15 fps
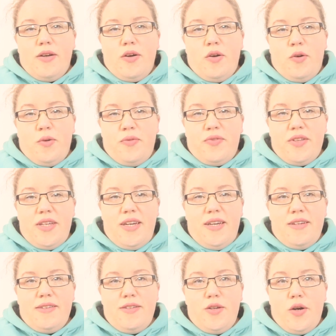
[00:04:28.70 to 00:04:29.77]

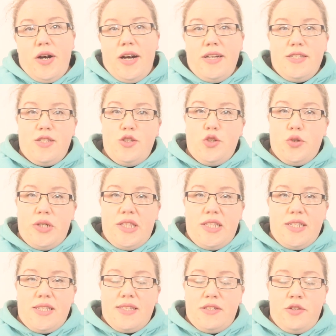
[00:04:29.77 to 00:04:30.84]
hopefully you guys enjoyed
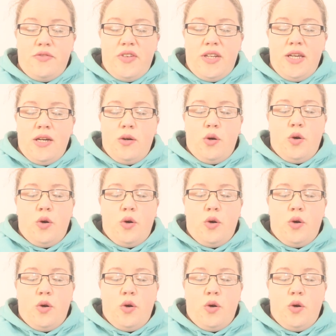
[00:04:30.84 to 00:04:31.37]
this little video.